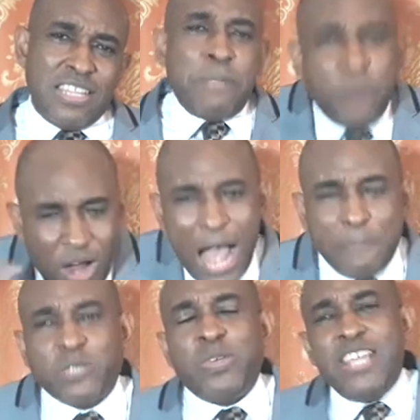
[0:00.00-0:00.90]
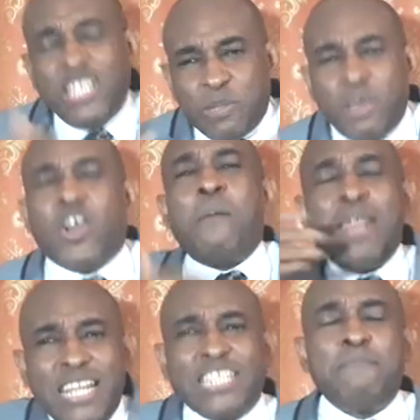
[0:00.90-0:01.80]
That perhaps we need to
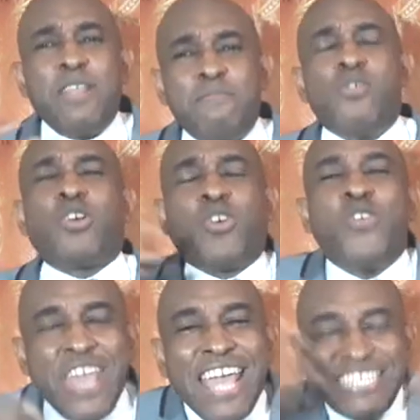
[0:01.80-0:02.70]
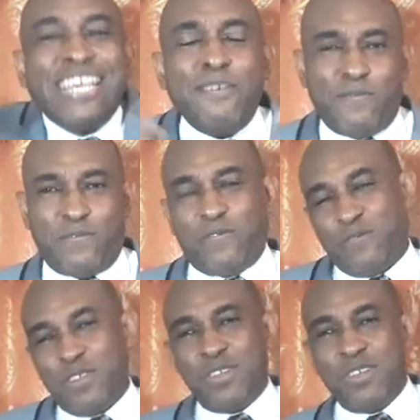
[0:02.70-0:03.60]
become a little bit more
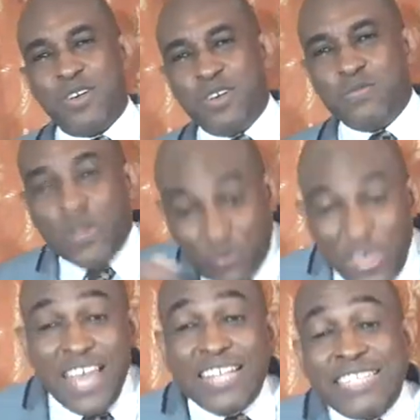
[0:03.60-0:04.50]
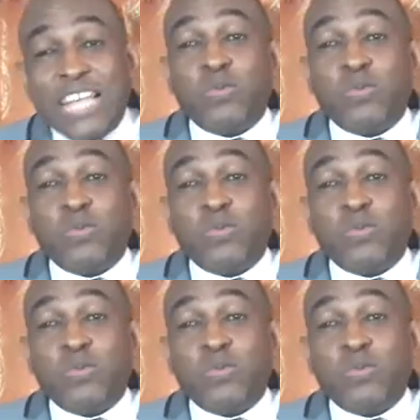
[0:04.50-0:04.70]
creative with things